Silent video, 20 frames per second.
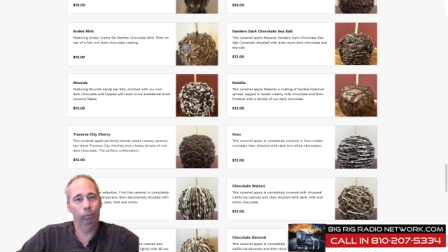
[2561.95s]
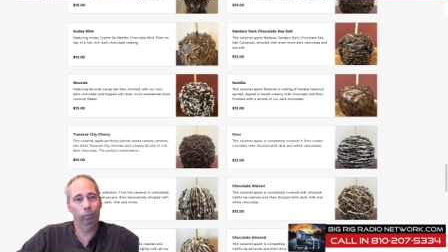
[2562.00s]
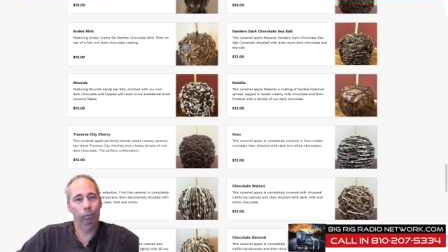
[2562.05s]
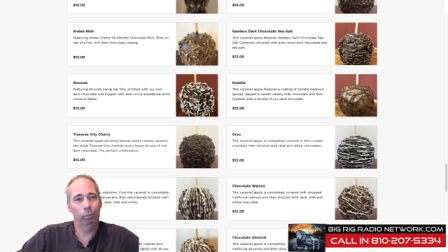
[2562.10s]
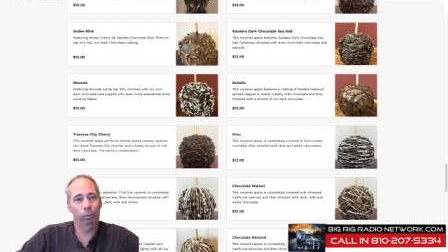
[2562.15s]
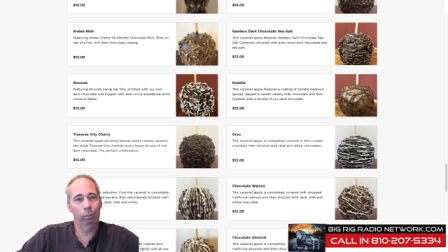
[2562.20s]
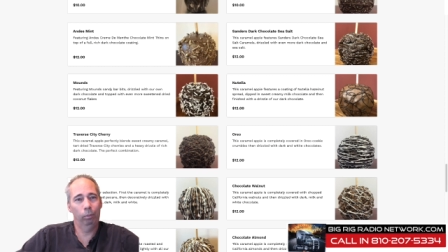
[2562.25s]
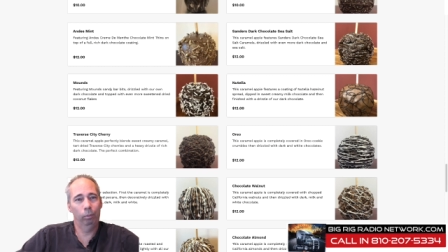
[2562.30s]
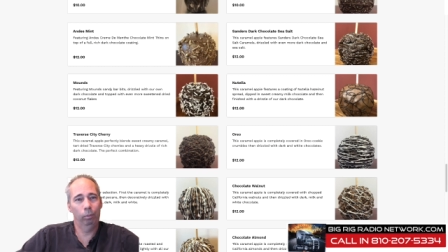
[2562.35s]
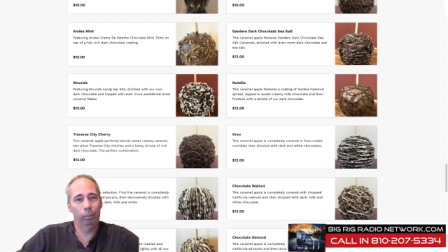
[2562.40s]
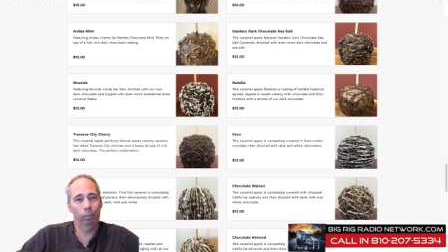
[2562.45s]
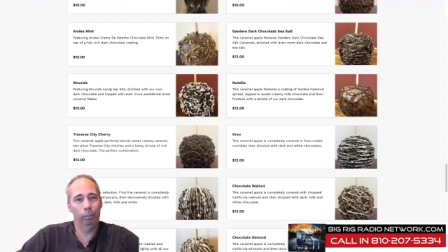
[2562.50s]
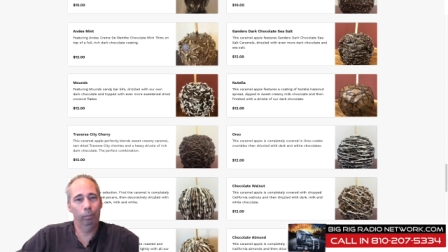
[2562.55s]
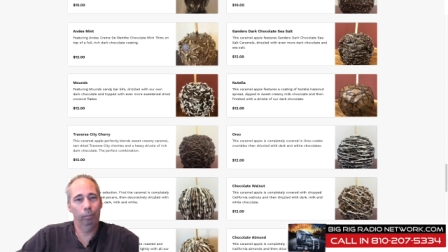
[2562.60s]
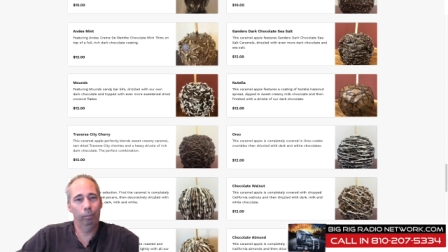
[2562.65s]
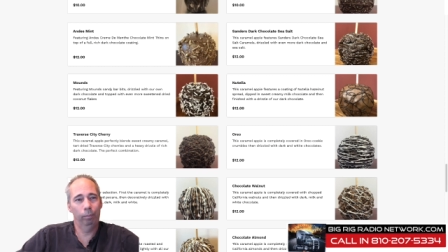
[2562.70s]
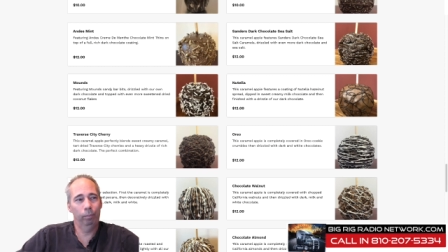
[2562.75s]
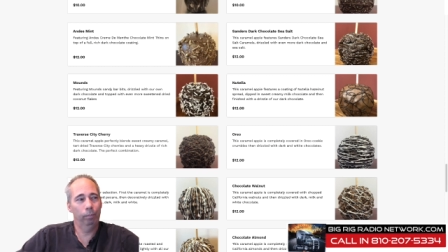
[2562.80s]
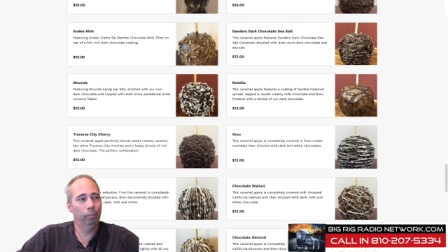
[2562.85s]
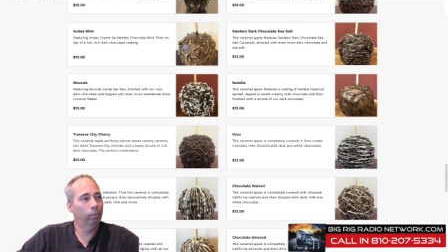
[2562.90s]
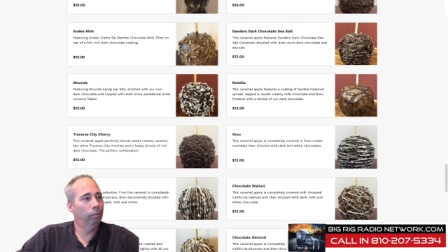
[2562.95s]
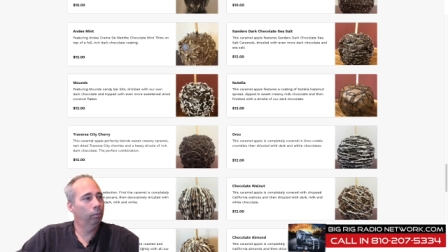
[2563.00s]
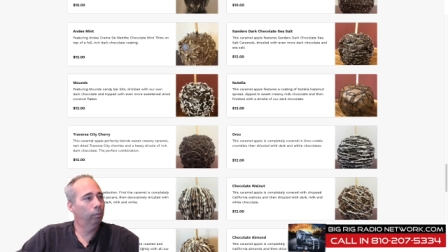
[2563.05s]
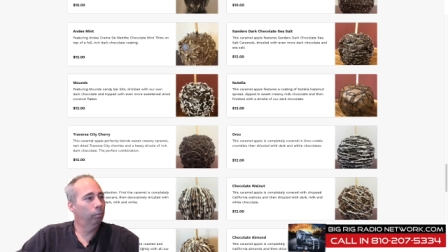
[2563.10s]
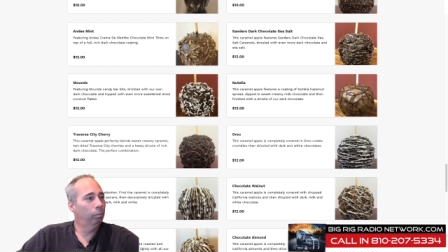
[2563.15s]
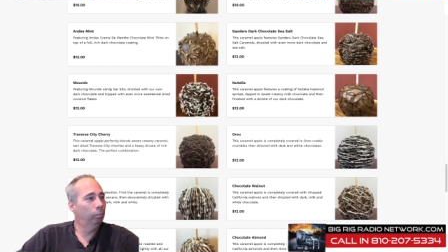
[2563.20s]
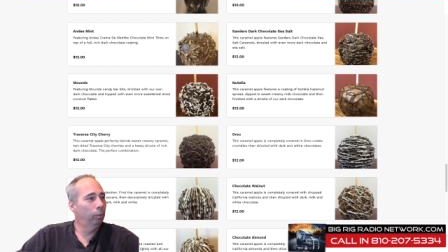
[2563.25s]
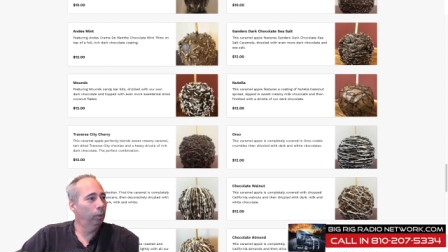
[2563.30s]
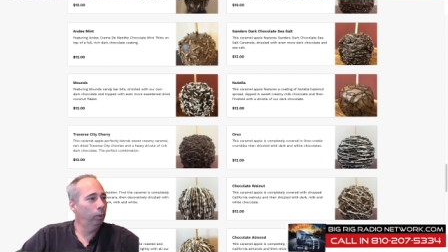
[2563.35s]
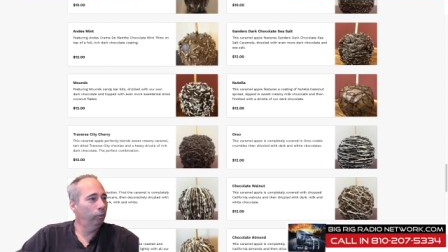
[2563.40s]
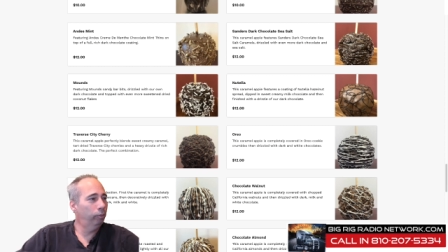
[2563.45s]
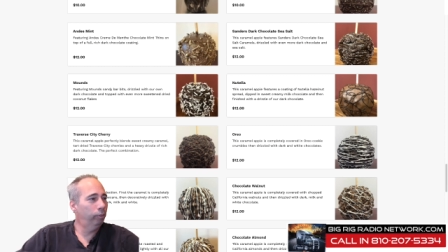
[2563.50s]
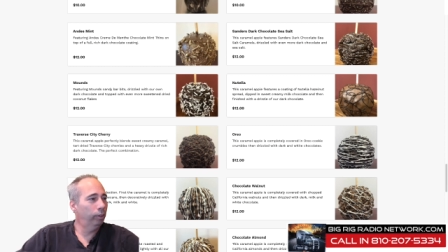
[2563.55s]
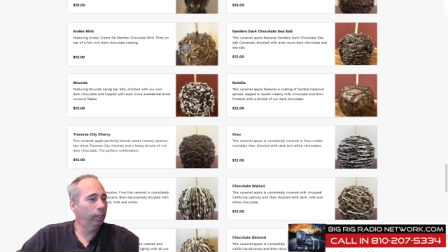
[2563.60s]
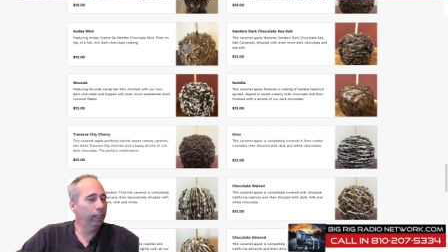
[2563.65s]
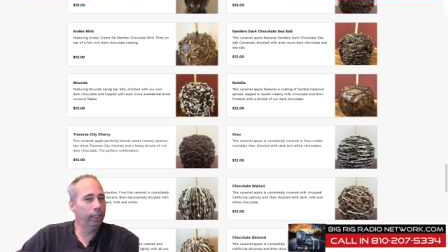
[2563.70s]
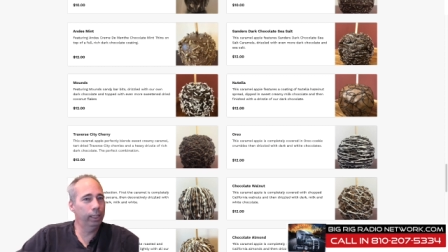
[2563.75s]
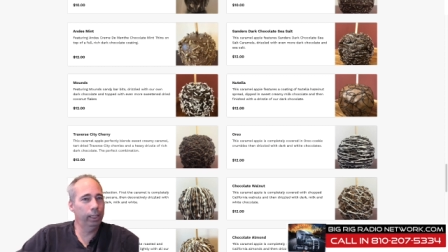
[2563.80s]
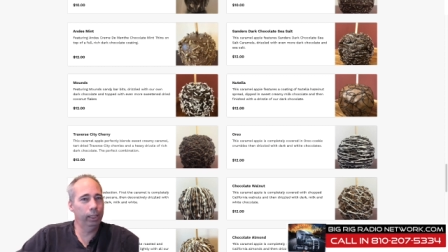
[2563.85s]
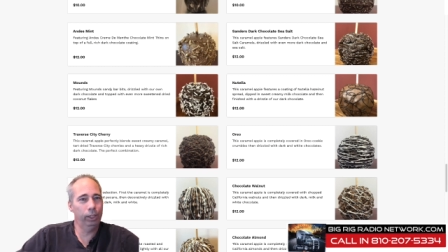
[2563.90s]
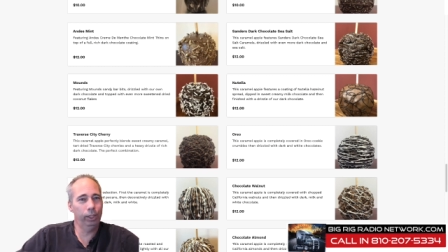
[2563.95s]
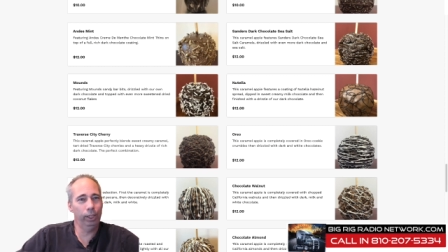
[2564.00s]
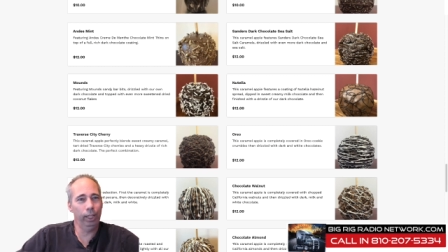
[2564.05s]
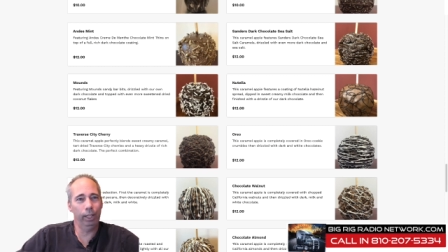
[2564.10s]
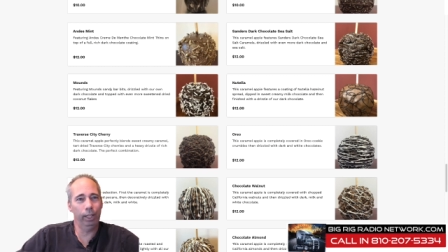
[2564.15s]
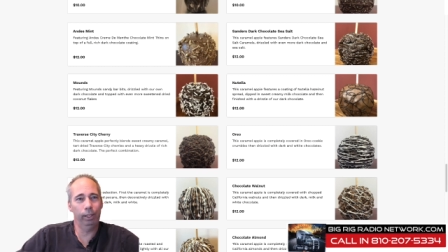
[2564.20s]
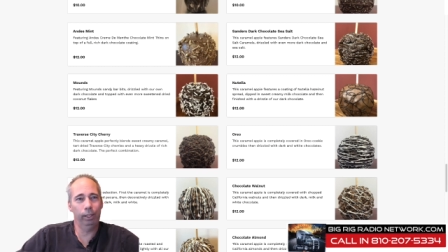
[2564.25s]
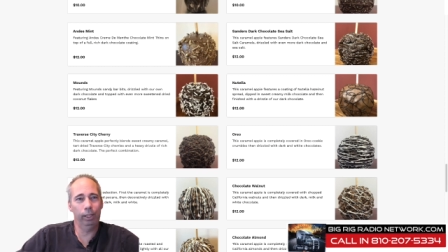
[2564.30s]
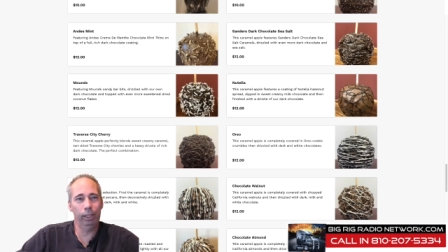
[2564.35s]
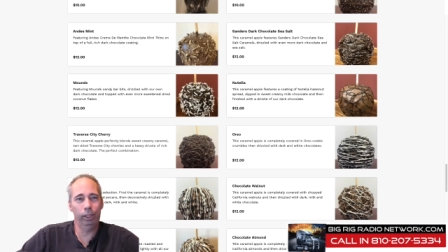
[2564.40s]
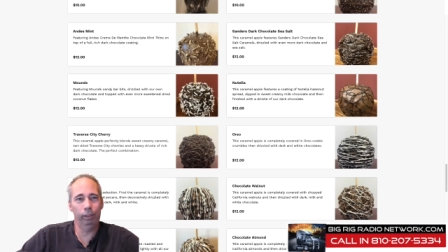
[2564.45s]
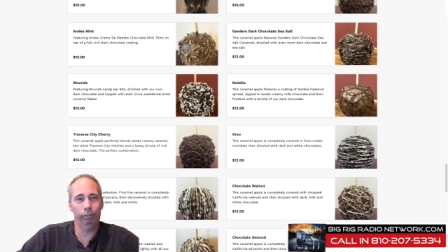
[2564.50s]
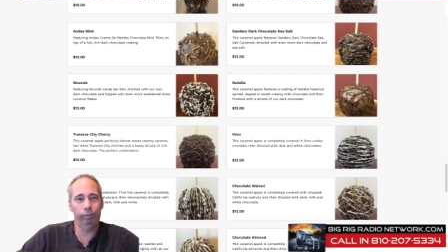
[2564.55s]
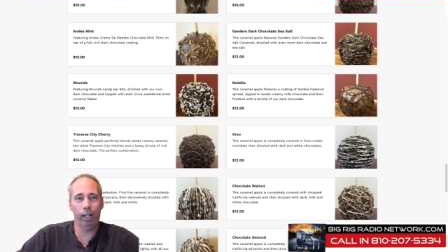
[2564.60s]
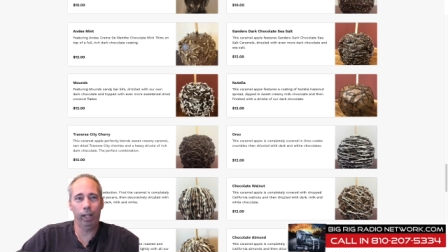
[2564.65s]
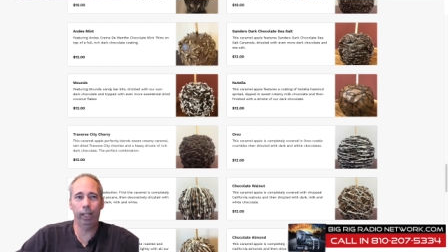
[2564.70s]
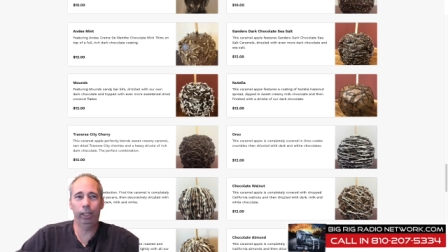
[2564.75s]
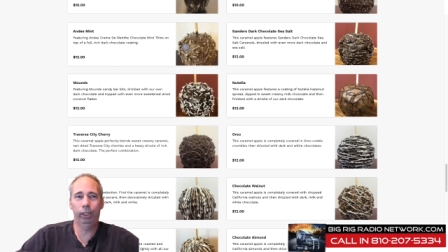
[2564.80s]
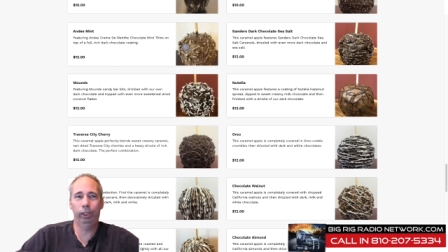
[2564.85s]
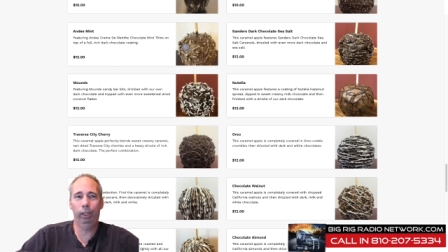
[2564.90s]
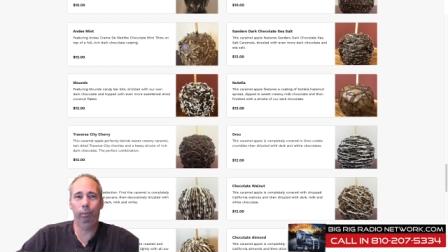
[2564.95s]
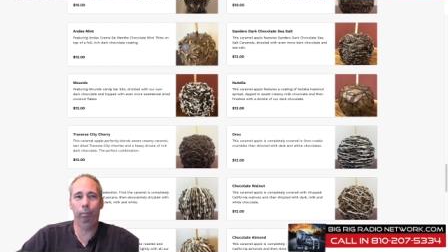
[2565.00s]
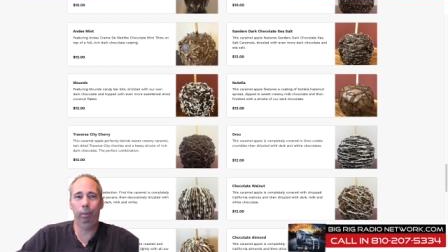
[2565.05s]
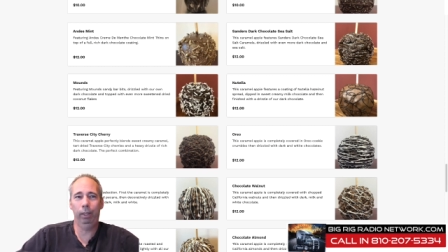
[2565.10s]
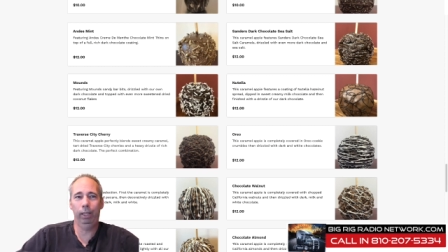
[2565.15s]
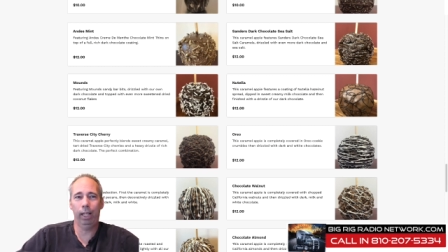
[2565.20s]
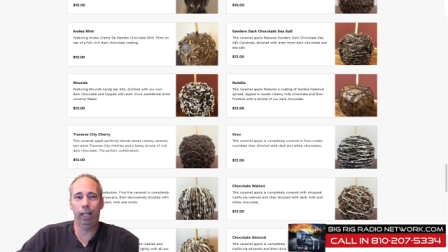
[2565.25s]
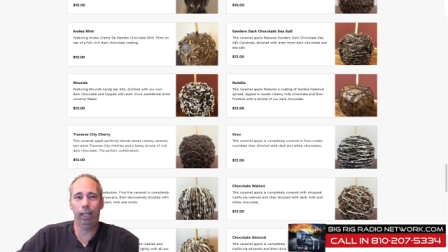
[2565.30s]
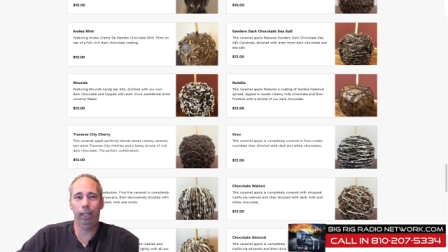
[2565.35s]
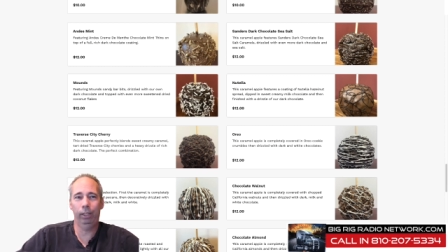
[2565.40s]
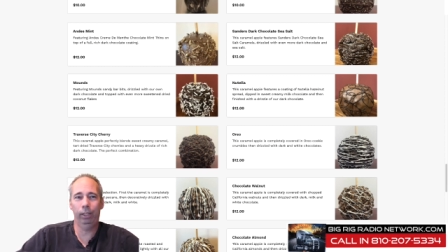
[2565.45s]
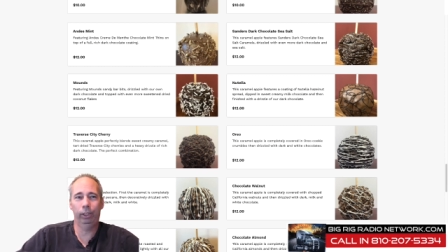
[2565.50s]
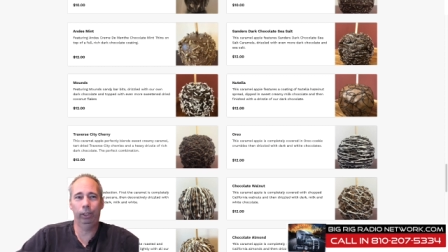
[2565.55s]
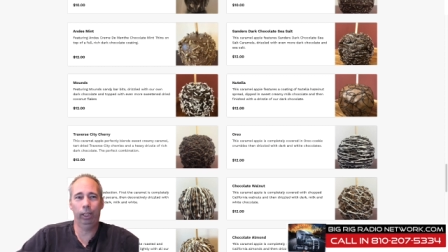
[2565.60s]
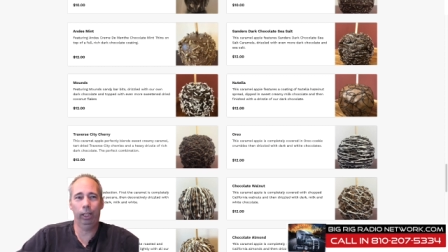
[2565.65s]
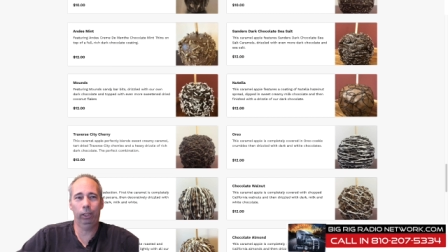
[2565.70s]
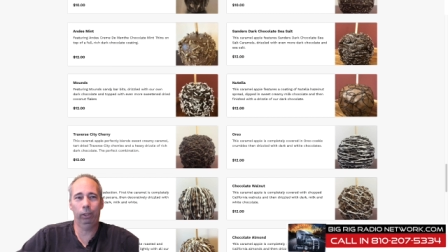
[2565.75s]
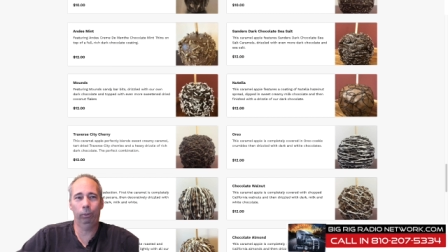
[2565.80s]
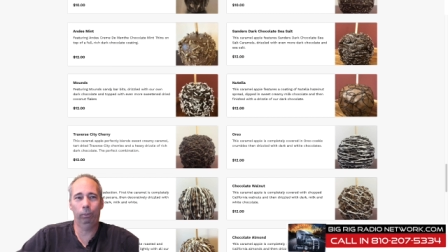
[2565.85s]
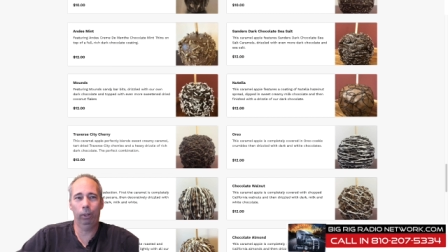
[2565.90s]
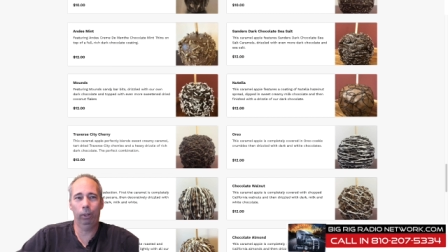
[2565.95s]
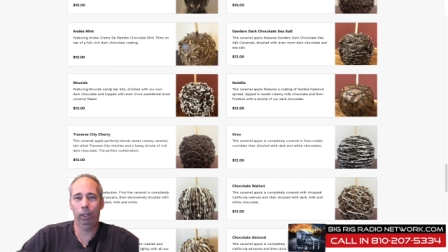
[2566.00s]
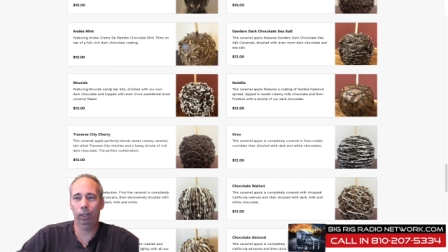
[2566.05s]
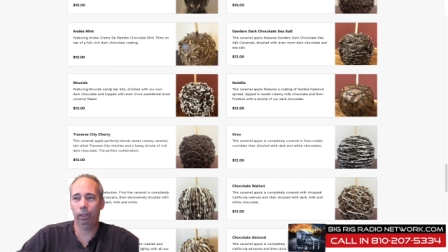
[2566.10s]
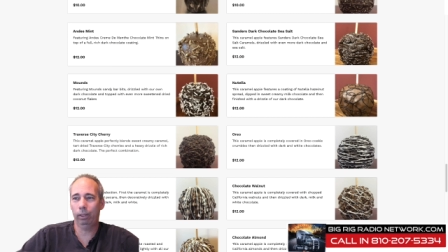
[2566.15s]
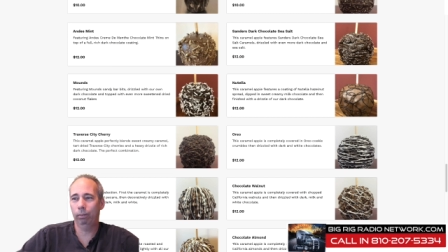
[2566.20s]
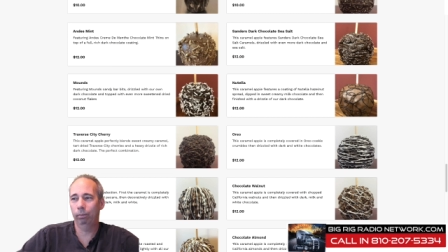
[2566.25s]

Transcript: I don't know. Moonfly, did you get? Did you find shipping on there? Did you get it to work?